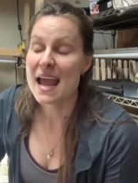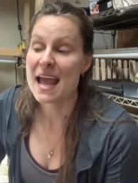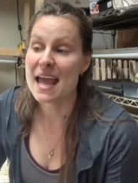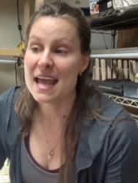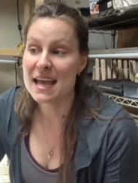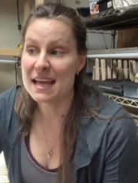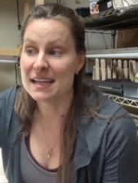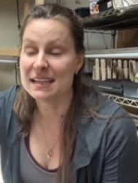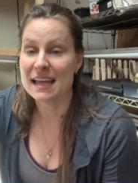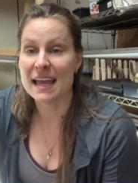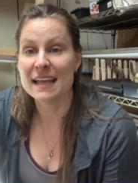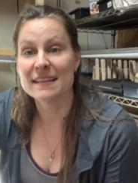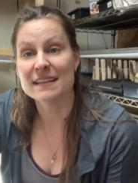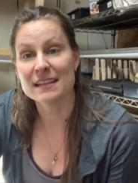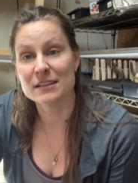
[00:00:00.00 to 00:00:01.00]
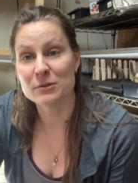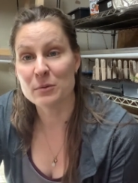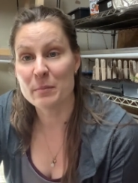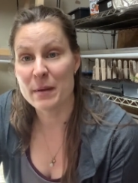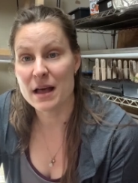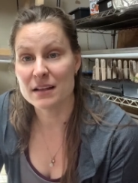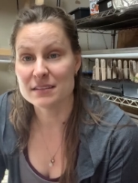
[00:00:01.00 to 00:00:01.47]
and hit the
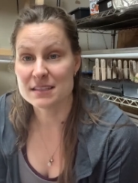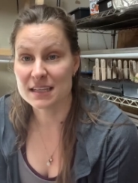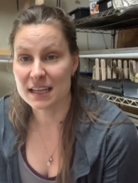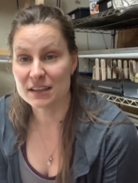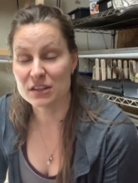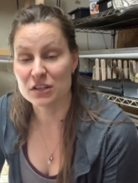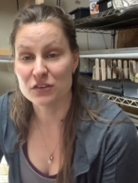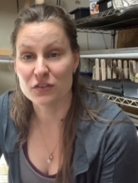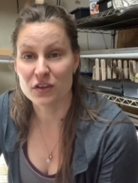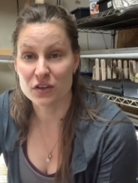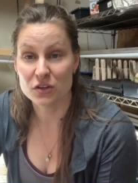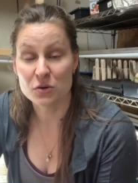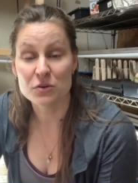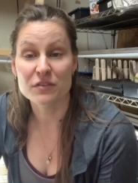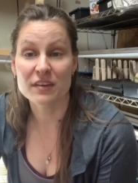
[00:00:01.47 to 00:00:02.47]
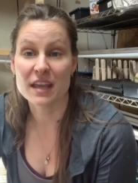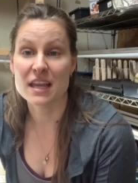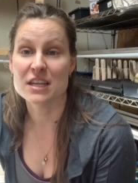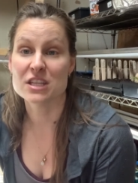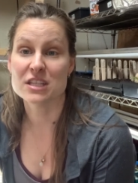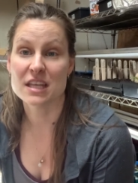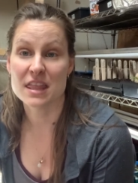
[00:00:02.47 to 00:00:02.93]
little bell to get the
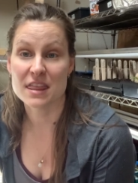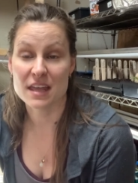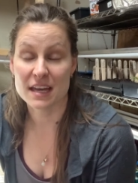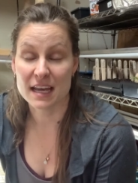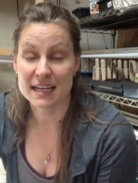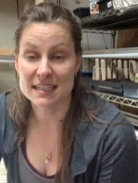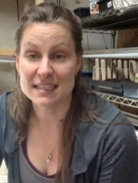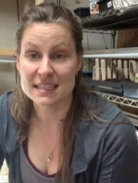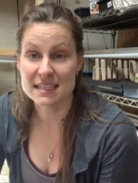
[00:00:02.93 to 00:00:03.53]
notification that I